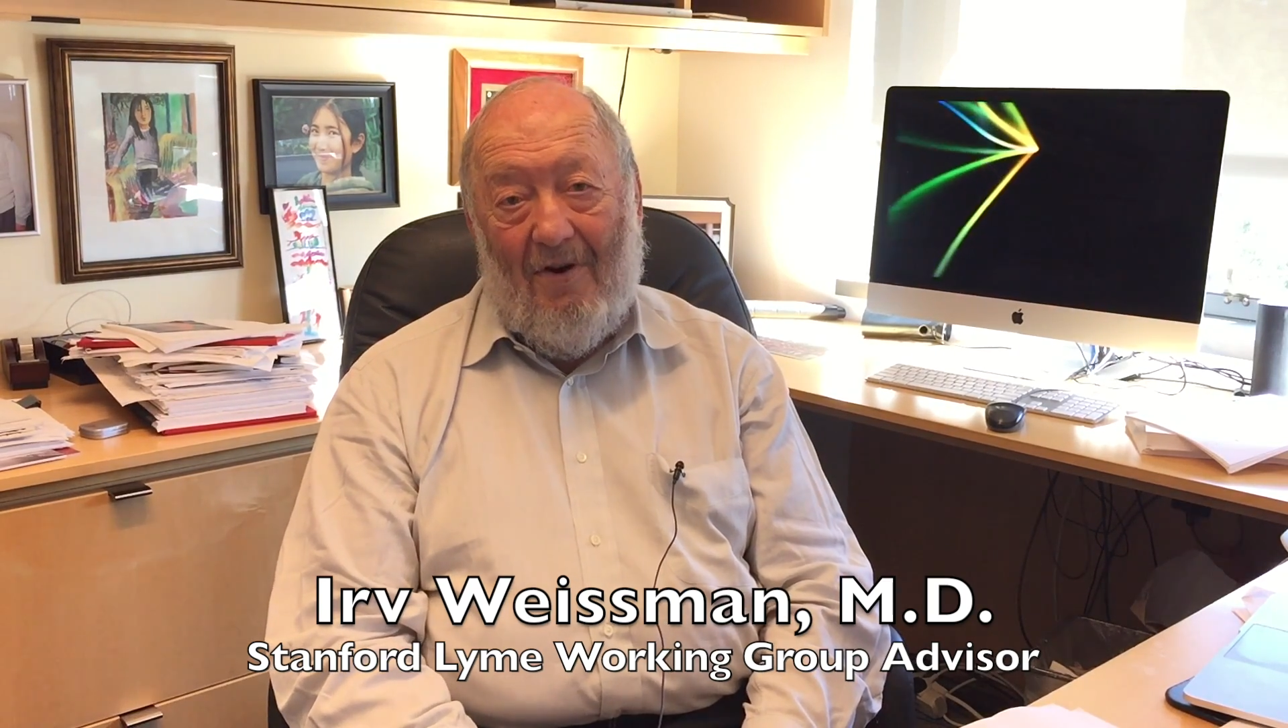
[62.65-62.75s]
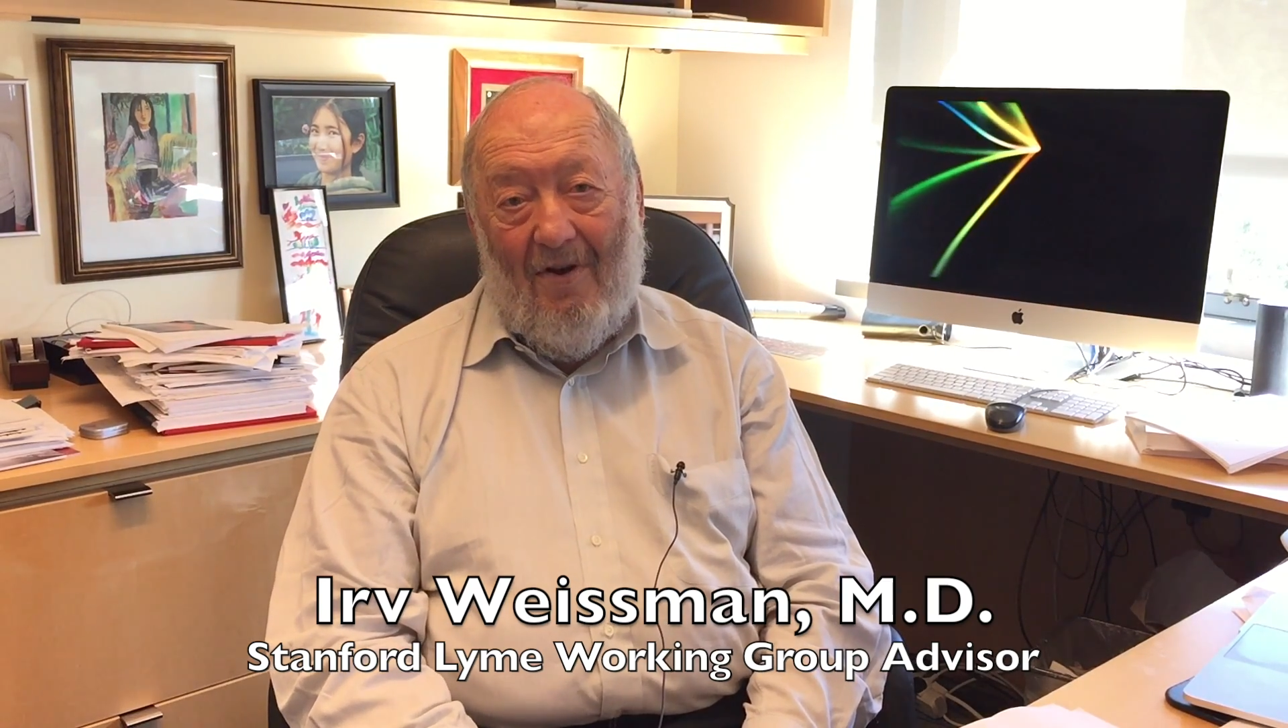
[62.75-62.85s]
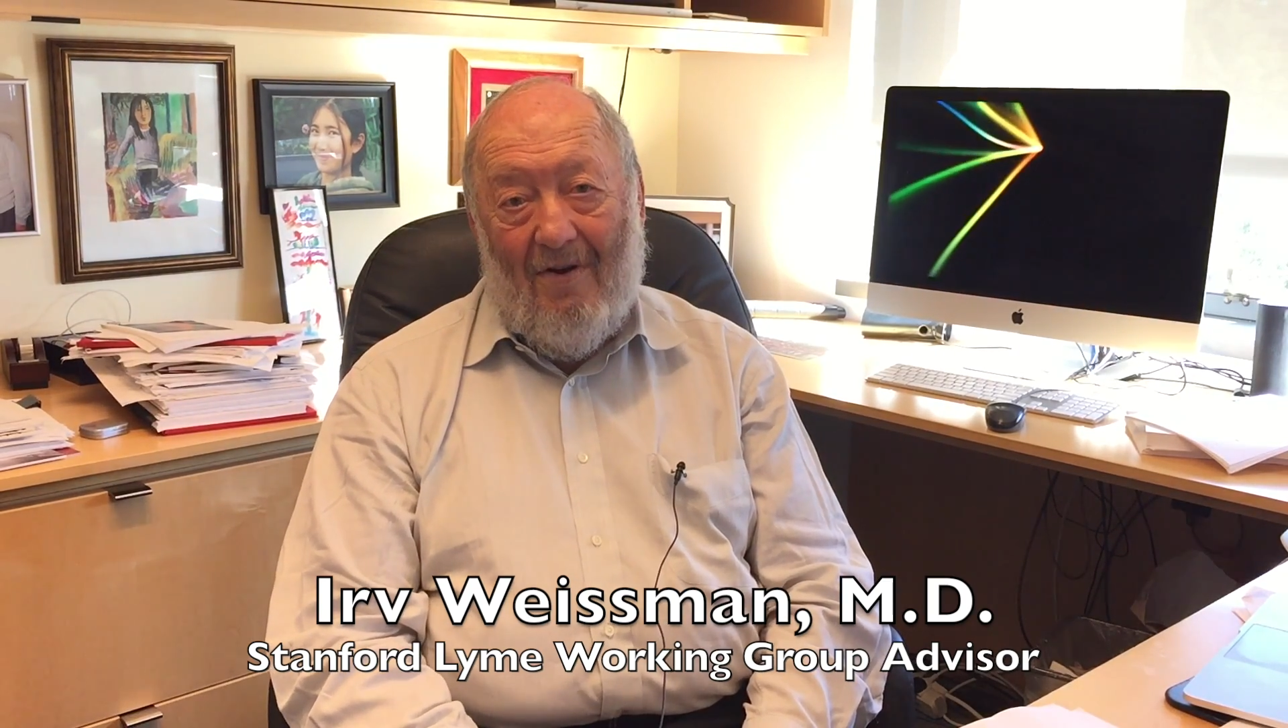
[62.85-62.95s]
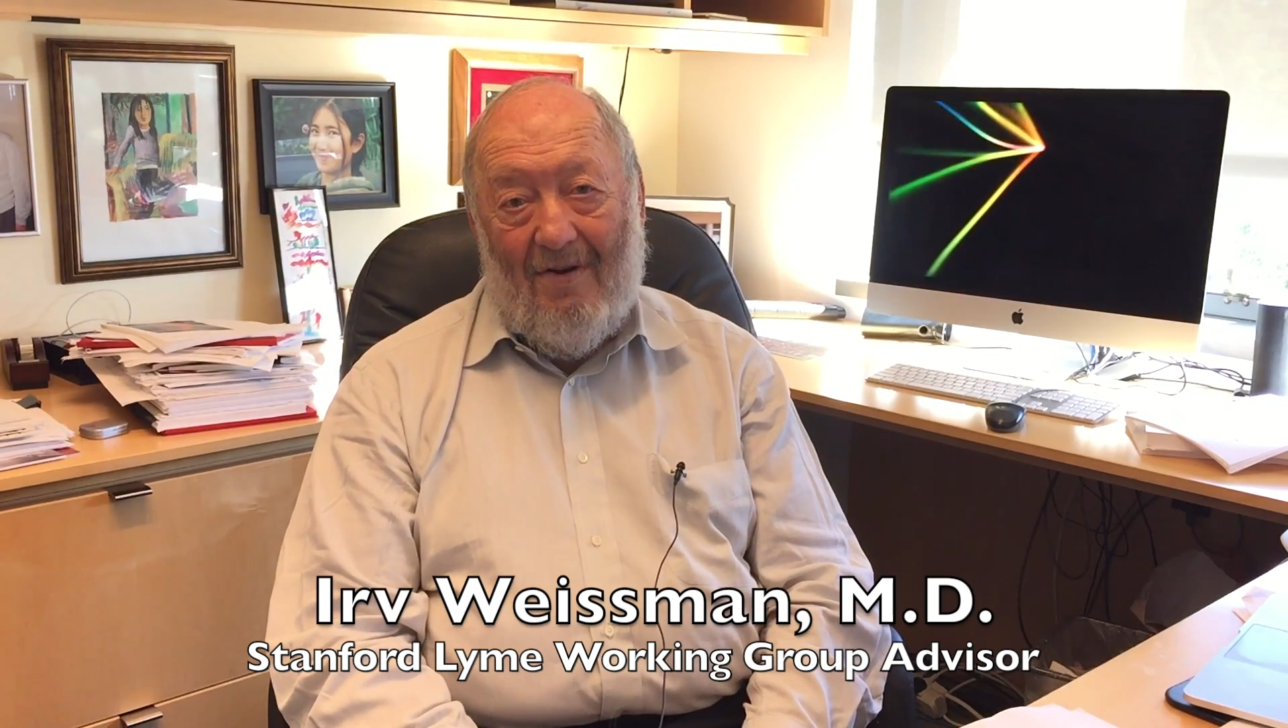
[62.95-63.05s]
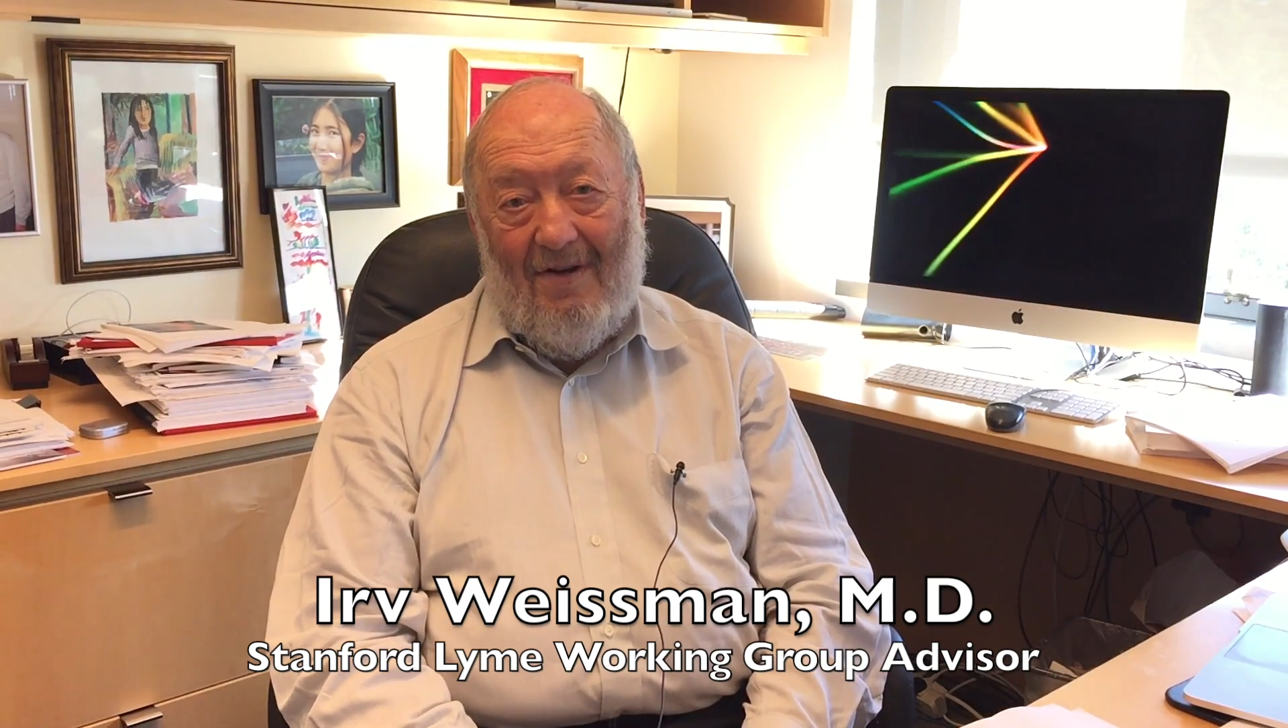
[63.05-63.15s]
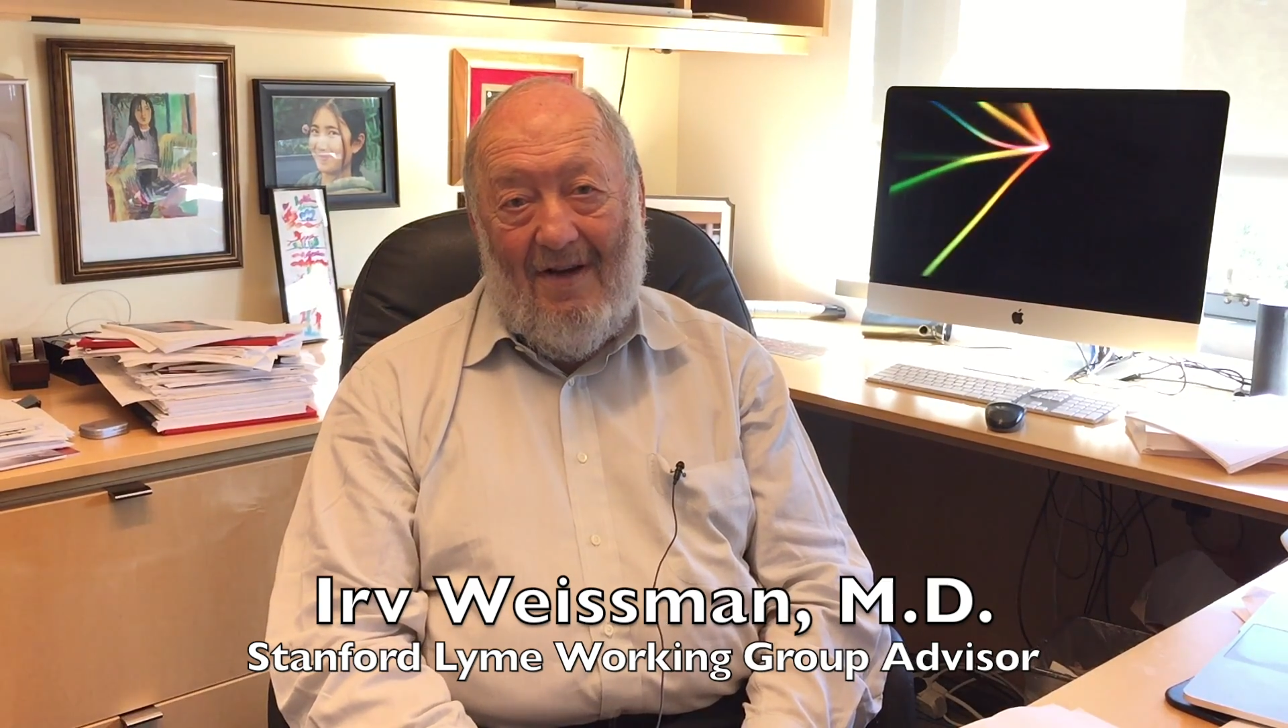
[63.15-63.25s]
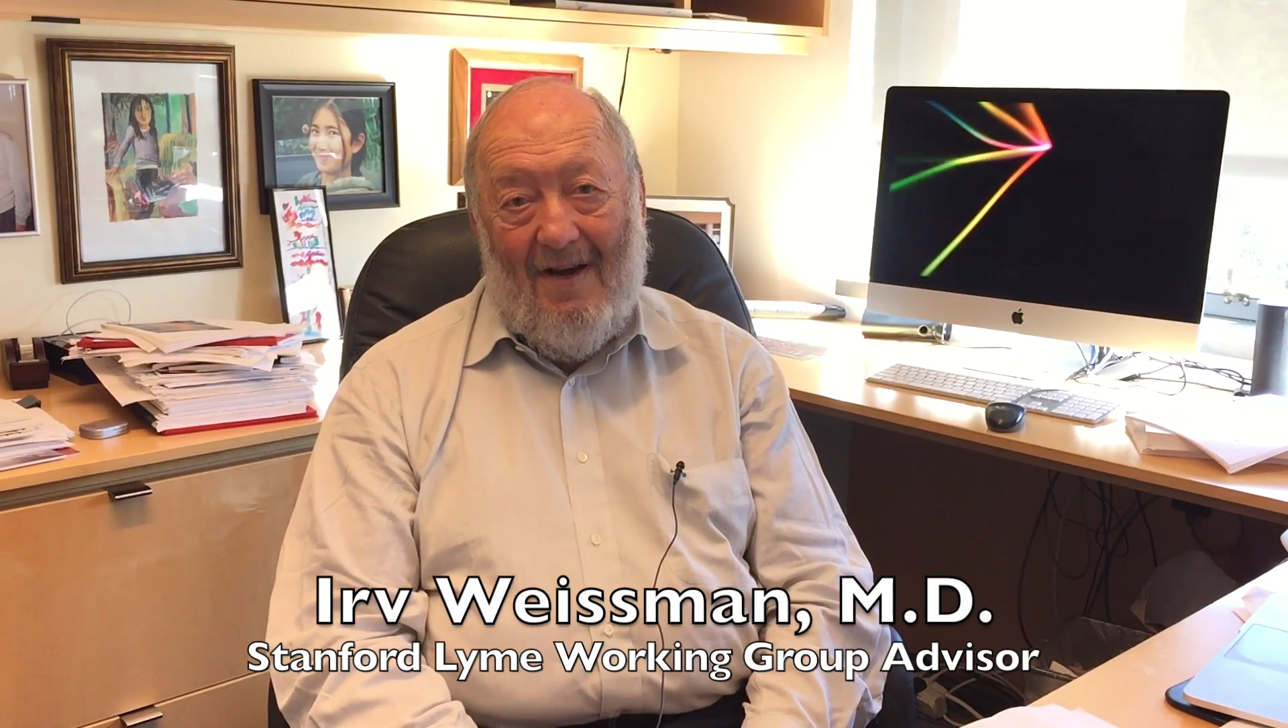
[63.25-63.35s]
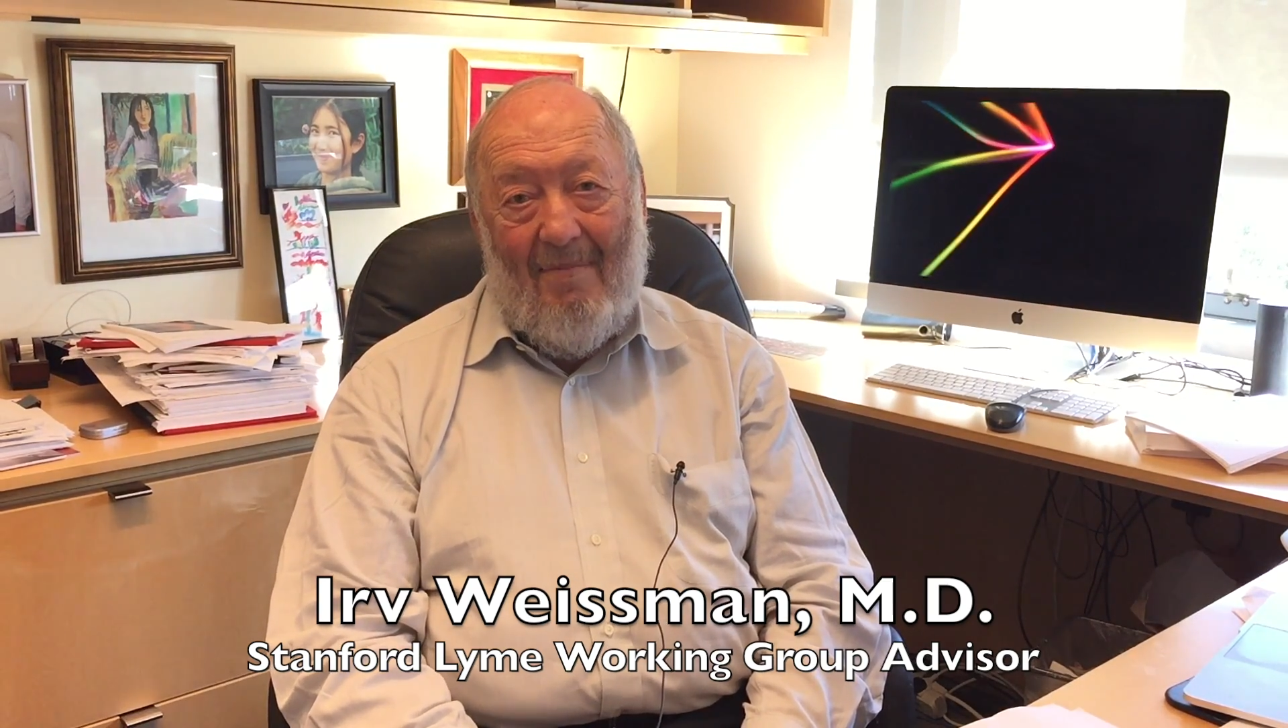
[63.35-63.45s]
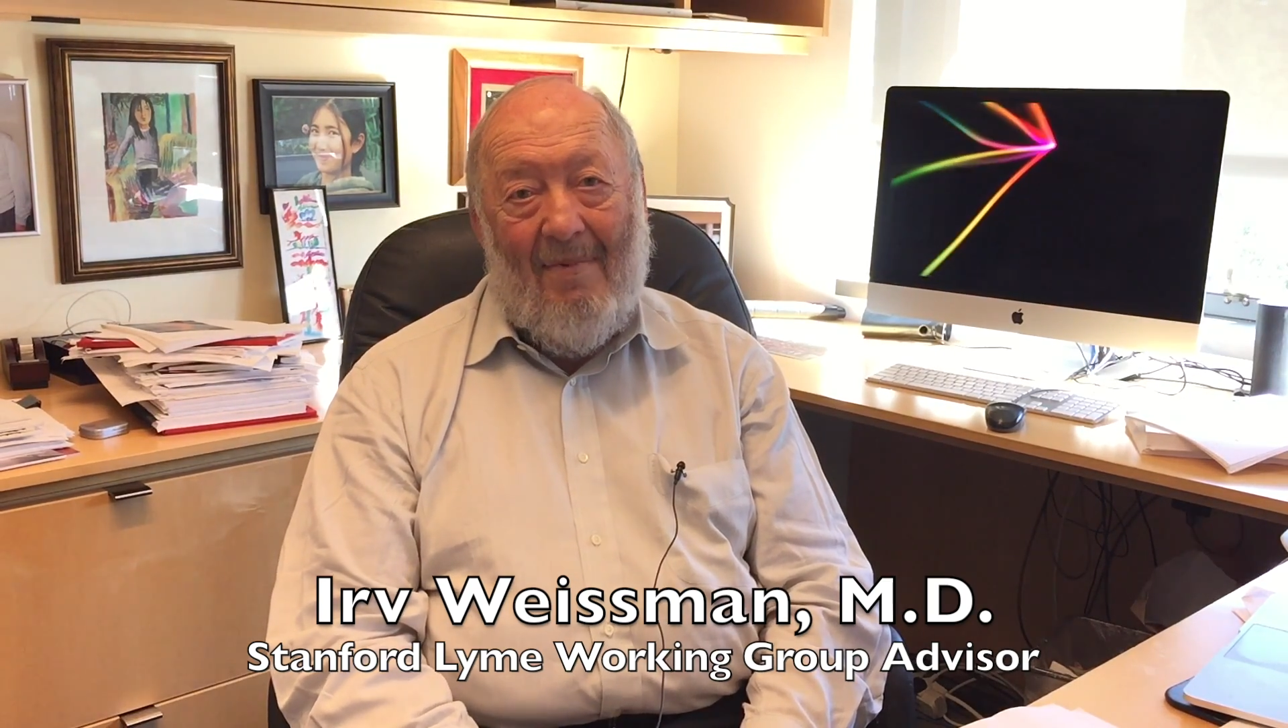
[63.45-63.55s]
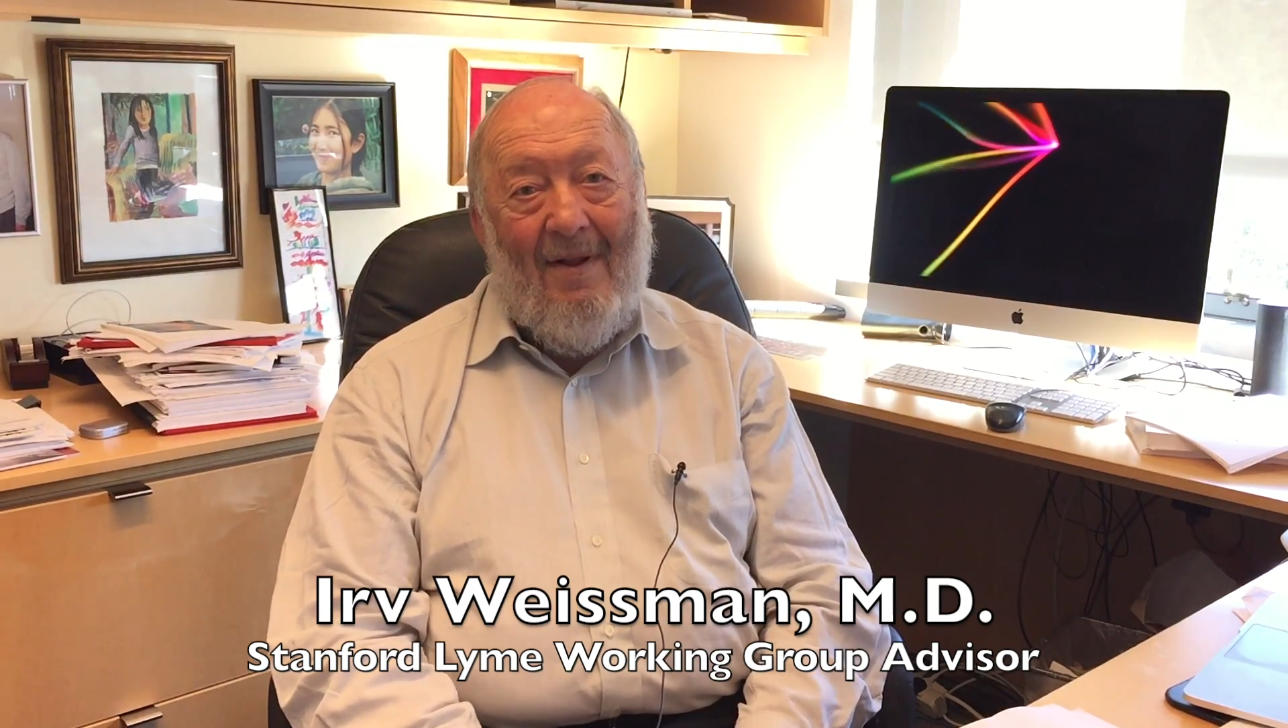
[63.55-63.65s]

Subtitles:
a long time